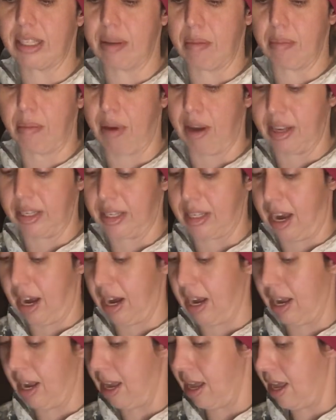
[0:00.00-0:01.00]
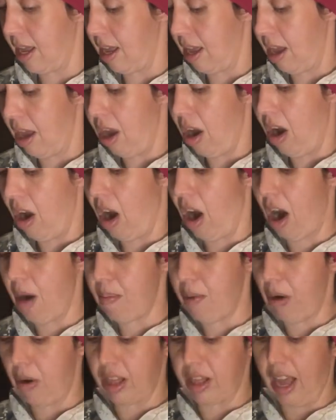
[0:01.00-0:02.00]
and boss daddy.
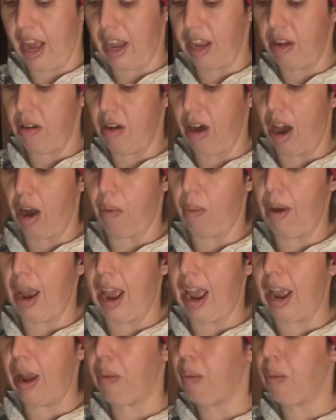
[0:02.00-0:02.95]
Heartbroken that you got away.